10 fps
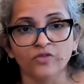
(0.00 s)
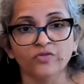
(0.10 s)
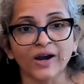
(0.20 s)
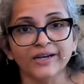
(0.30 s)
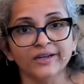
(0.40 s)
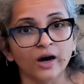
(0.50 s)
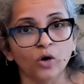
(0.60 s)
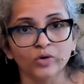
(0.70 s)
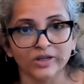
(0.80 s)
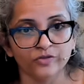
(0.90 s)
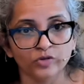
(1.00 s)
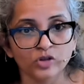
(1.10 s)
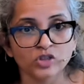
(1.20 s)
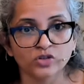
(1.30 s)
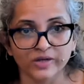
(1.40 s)
Find out if
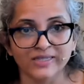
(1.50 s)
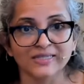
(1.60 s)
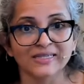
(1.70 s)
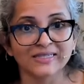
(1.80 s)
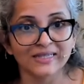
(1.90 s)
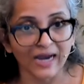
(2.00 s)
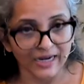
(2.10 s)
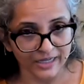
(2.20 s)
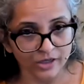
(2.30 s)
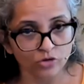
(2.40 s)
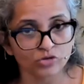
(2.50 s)
your stress is guiding you